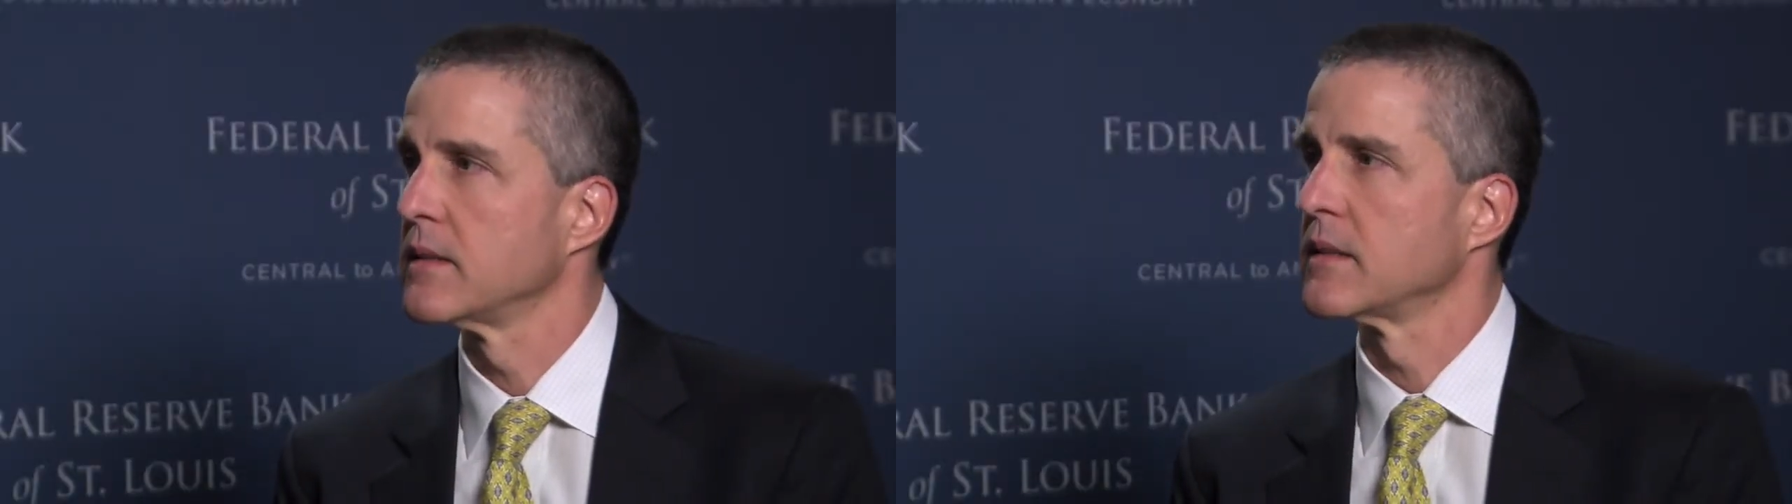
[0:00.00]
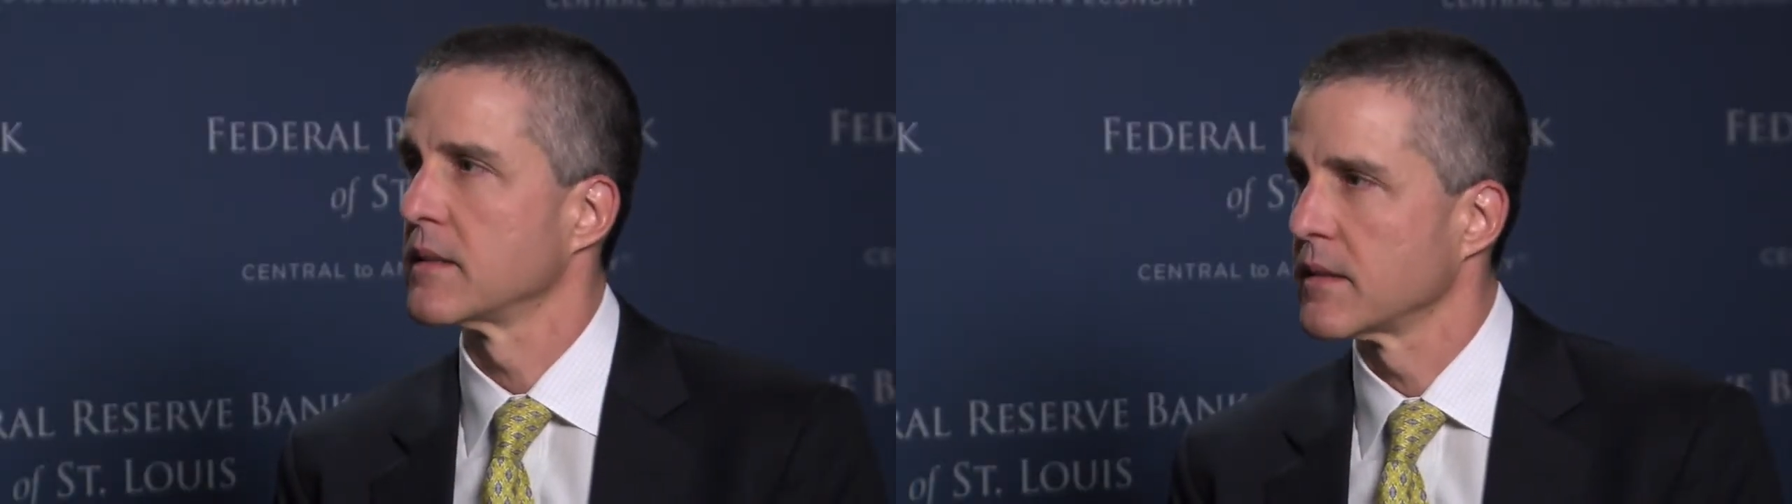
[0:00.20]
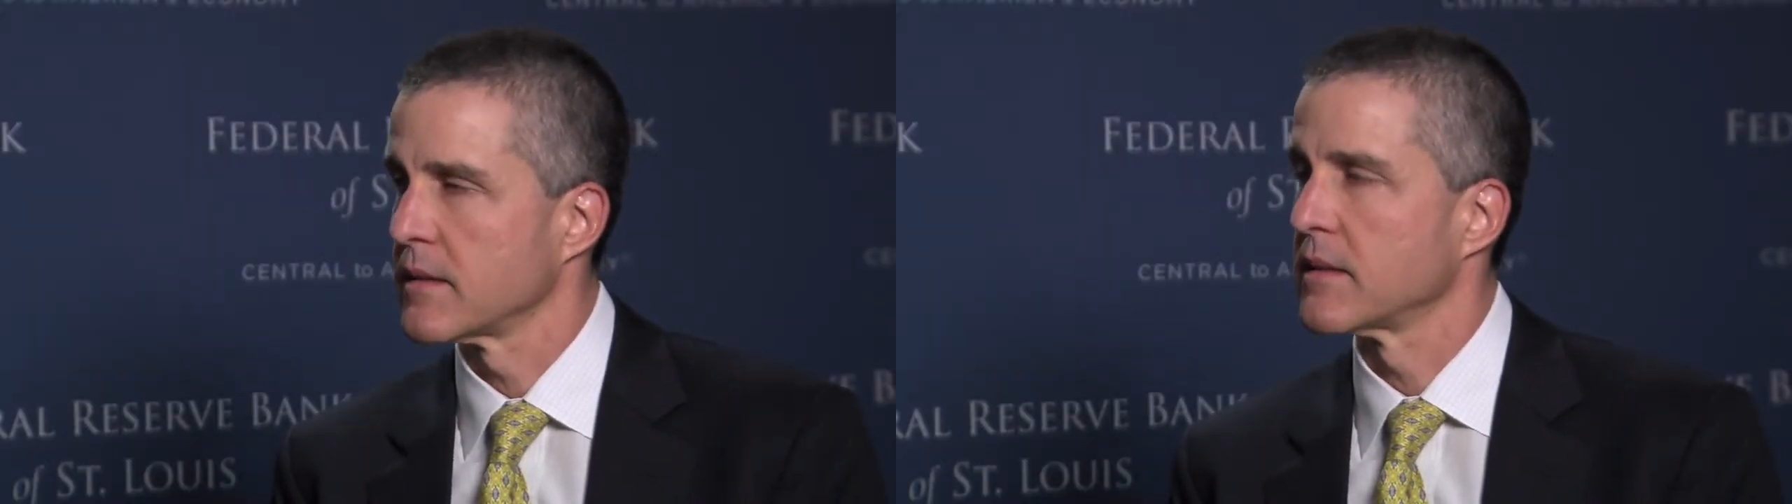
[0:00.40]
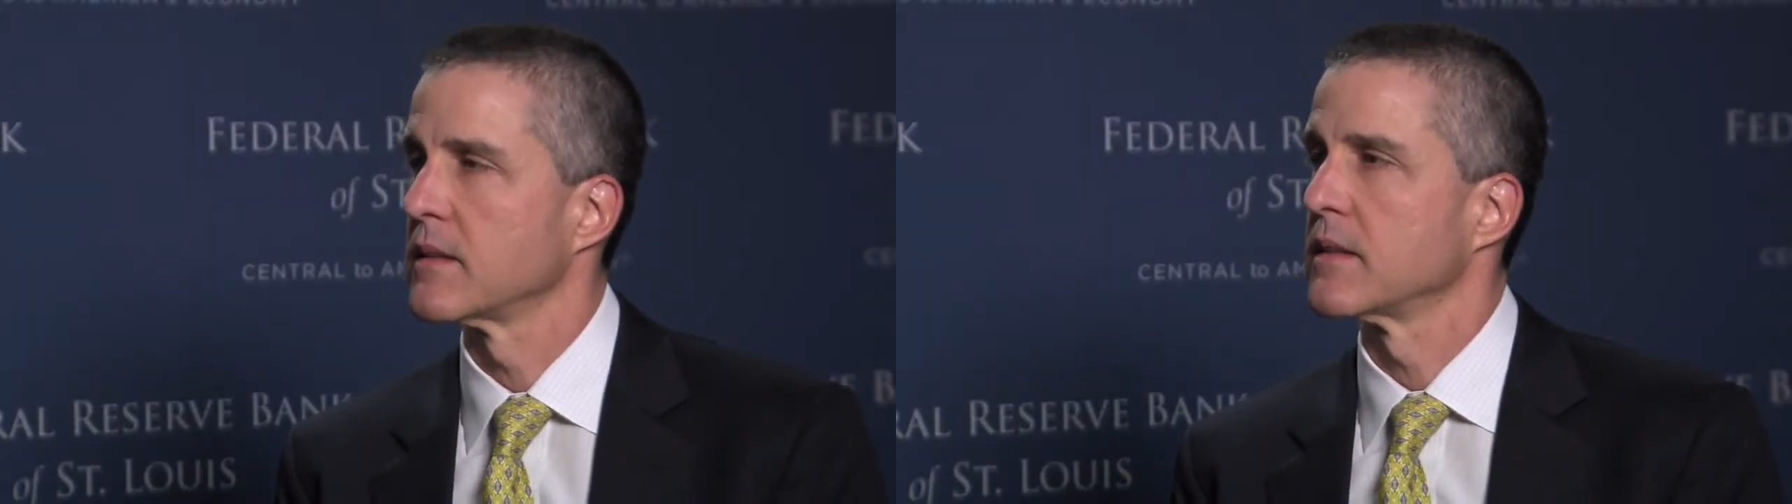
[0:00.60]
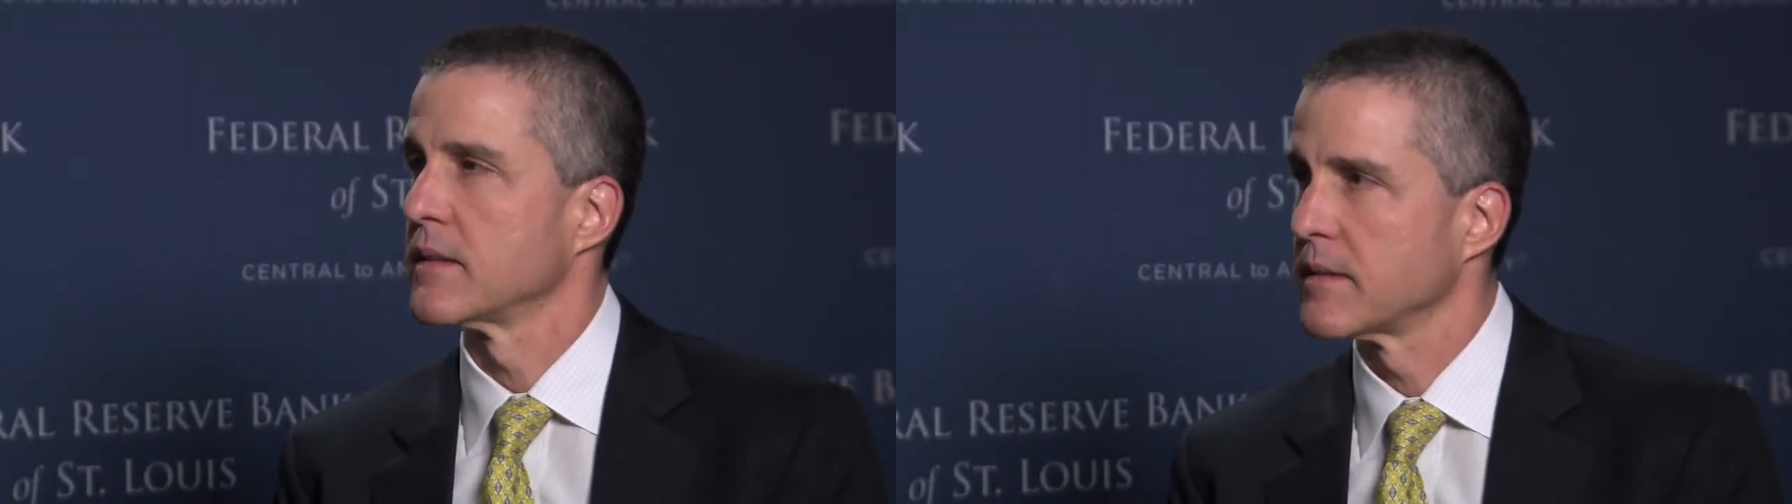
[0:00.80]

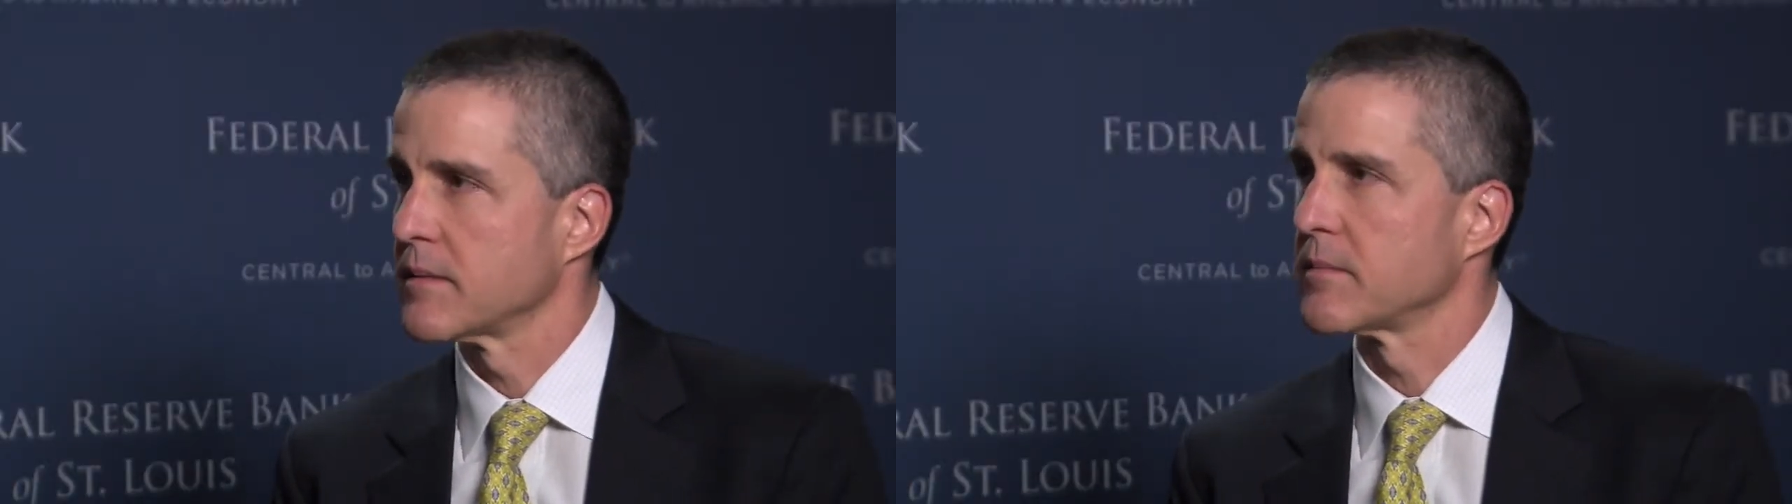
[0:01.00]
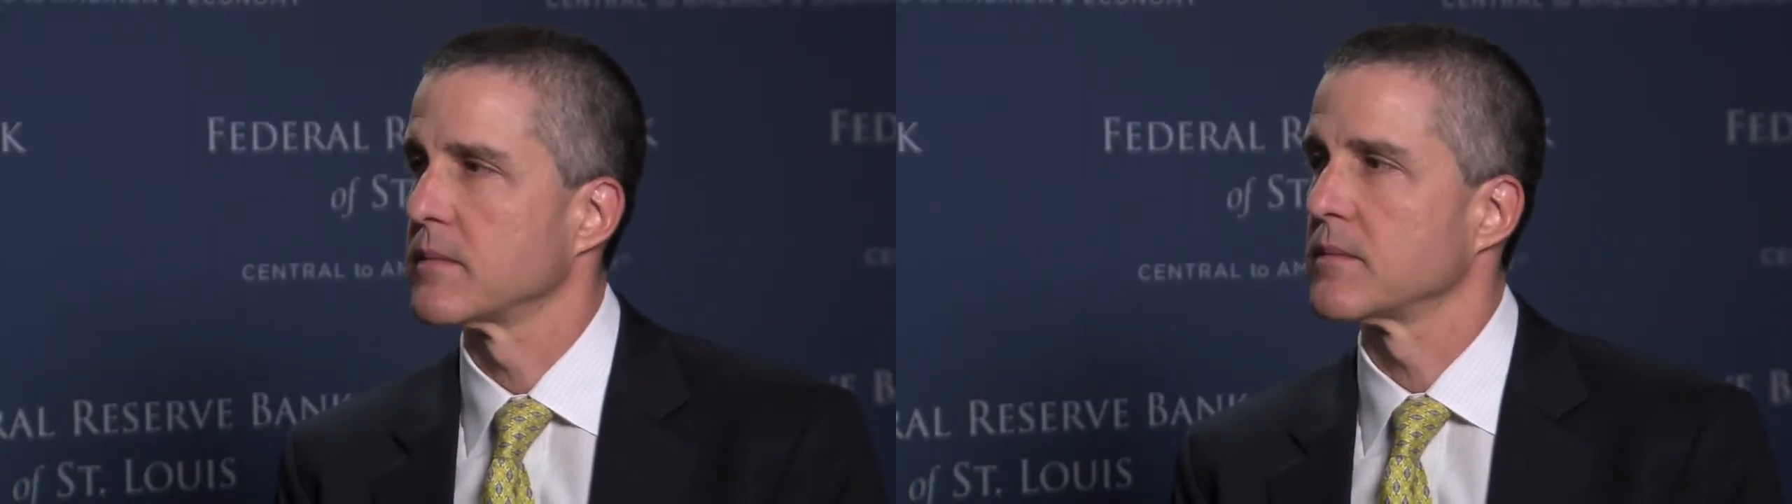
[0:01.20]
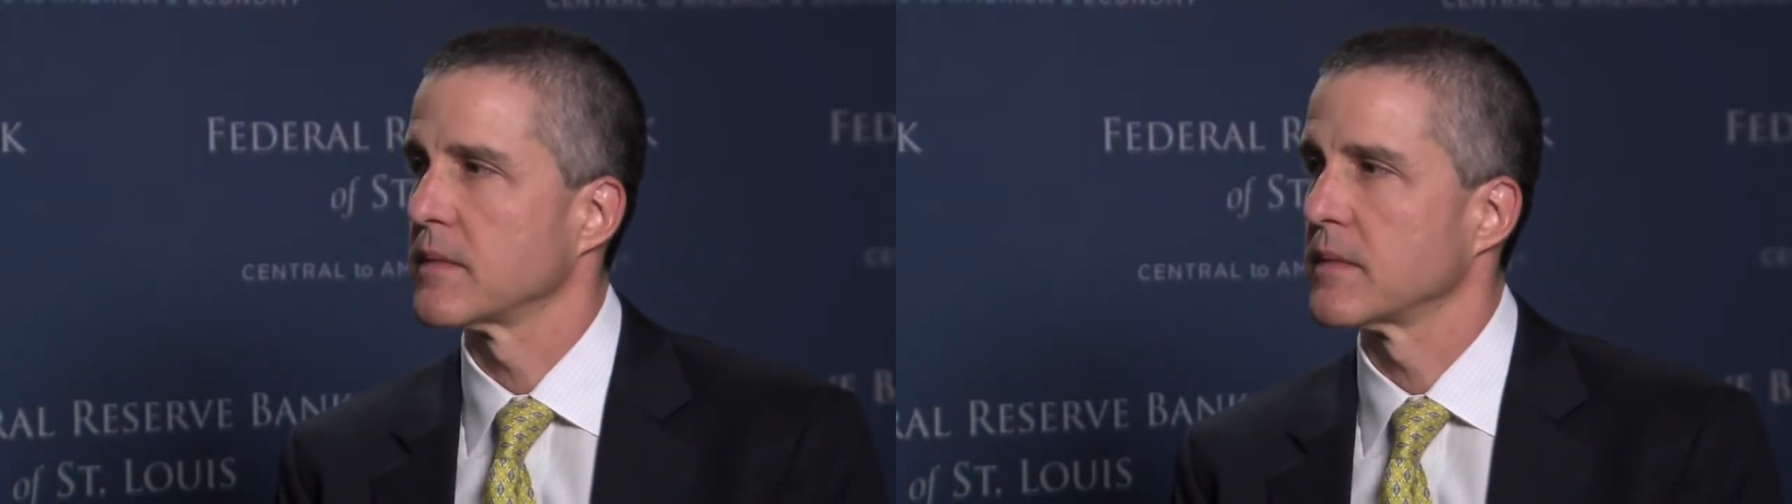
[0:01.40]
regulatory regime